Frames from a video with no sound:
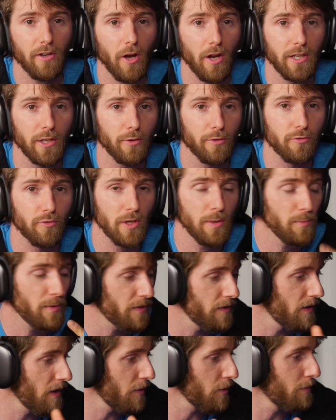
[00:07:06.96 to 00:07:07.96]
an audio stream
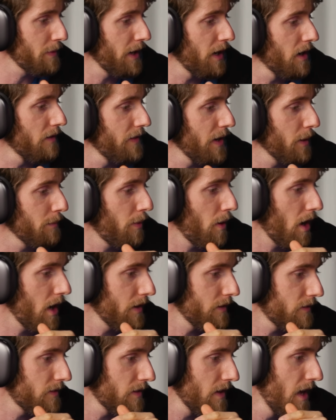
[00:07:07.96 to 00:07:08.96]
with another pair of
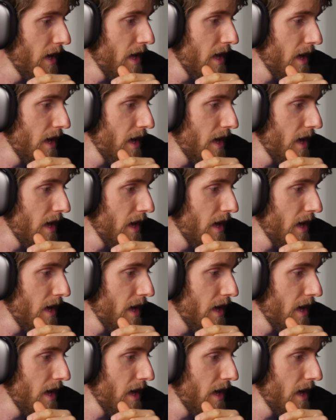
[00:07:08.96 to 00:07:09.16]
AirPods.